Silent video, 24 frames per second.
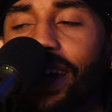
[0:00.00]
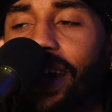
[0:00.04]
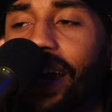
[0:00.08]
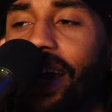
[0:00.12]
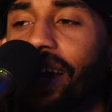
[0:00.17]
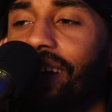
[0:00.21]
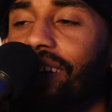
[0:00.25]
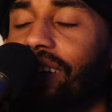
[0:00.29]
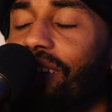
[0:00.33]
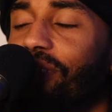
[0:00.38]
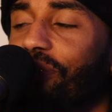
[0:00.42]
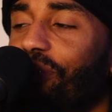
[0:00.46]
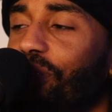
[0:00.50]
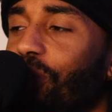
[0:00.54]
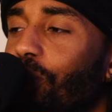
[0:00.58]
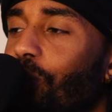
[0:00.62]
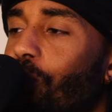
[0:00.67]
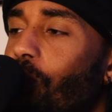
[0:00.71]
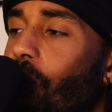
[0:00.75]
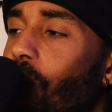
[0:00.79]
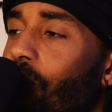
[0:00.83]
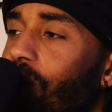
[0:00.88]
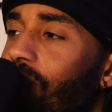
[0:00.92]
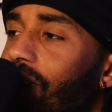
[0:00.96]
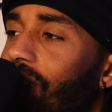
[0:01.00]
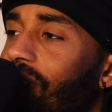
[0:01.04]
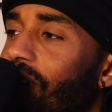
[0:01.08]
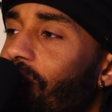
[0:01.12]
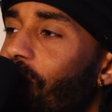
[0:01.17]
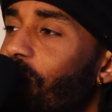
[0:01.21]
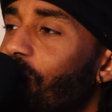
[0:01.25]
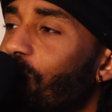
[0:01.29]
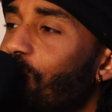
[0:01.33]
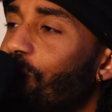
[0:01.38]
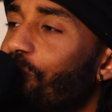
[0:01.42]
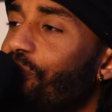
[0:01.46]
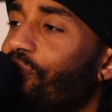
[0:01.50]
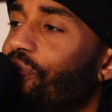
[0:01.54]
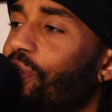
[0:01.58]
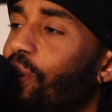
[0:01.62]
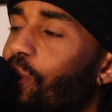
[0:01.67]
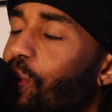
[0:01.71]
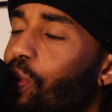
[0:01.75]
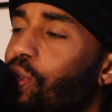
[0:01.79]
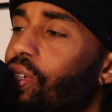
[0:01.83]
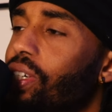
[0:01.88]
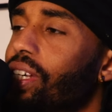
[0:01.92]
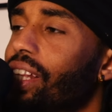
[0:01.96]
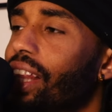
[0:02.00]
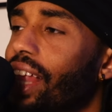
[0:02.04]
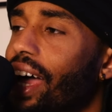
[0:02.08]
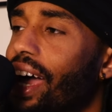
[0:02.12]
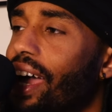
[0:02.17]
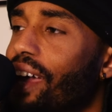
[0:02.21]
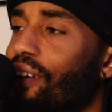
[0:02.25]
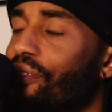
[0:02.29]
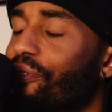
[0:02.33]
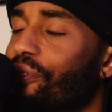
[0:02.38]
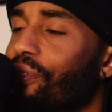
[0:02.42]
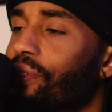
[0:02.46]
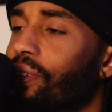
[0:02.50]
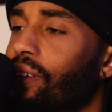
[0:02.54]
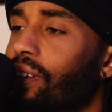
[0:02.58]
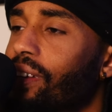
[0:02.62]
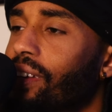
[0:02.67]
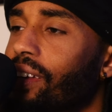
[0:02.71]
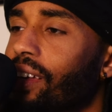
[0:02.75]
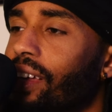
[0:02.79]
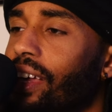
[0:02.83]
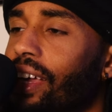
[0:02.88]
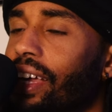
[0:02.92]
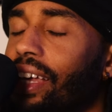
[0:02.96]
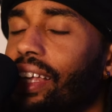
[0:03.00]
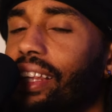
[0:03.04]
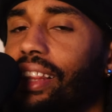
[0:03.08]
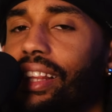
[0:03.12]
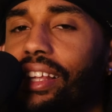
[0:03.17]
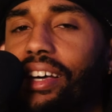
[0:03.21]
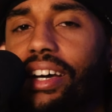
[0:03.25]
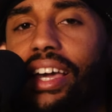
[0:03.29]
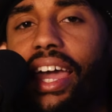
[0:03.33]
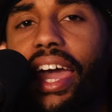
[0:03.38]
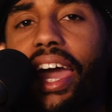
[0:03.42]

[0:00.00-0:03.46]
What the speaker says: And if you want to know your future life, look